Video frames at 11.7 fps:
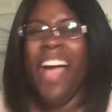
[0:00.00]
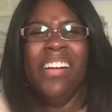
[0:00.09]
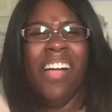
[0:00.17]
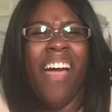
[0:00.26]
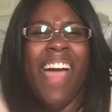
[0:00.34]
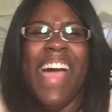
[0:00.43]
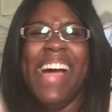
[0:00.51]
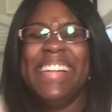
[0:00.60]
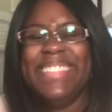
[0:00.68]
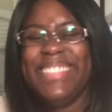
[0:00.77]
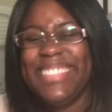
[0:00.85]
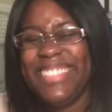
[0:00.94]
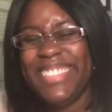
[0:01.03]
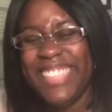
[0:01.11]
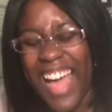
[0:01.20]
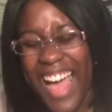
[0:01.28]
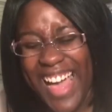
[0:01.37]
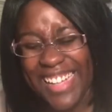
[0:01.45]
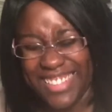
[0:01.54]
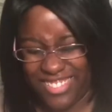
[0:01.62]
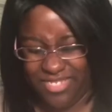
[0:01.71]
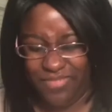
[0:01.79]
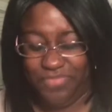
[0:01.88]
I feel tired.
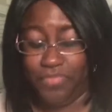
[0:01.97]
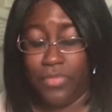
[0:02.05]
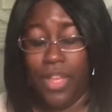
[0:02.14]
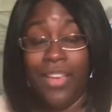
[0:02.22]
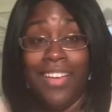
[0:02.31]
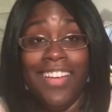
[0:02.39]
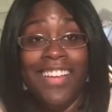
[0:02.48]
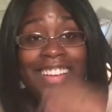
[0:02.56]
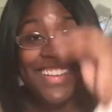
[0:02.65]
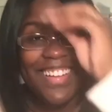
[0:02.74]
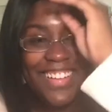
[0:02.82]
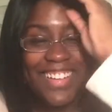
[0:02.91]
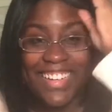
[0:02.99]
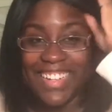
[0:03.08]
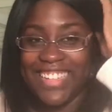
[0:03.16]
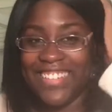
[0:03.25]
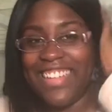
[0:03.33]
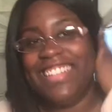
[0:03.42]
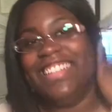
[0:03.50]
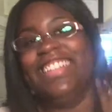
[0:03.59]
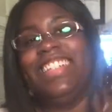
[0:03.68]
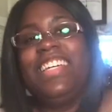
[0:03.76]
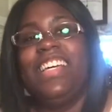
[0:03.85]
Anyway,
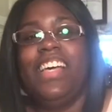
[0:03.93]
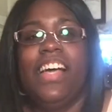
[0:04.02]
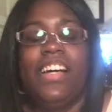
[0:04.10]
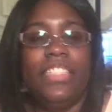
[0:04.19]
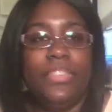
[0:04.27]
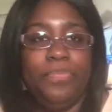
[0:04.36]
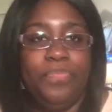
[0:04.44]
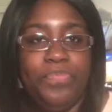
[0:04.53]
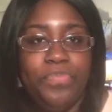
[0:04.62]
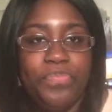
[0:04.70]
um.